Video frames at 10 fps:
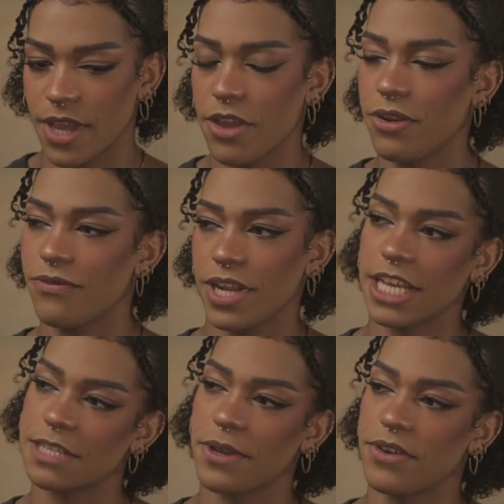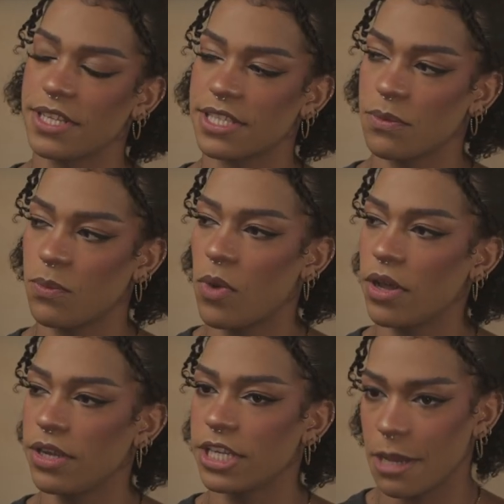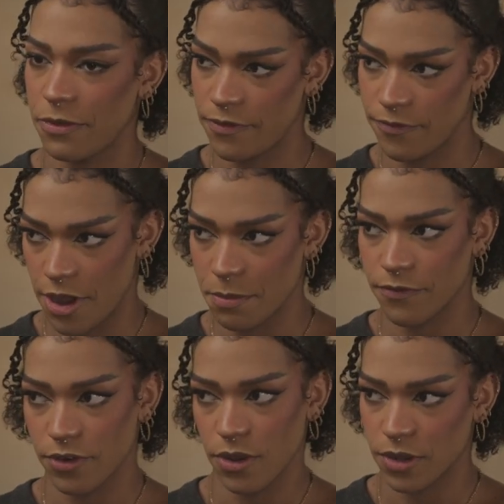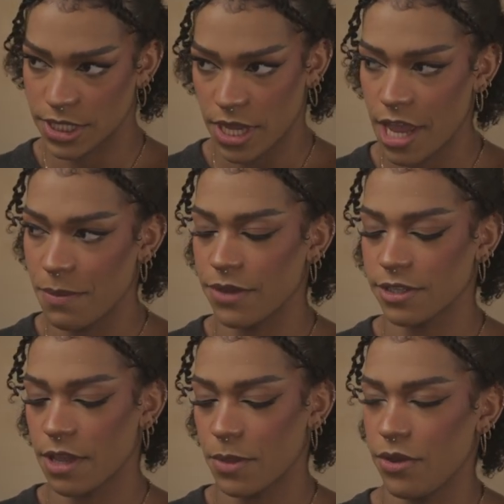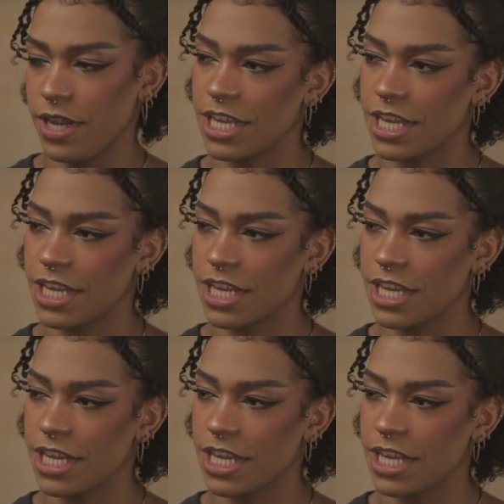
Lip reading: I only really experienced one type of environment for a long time, and that was like my only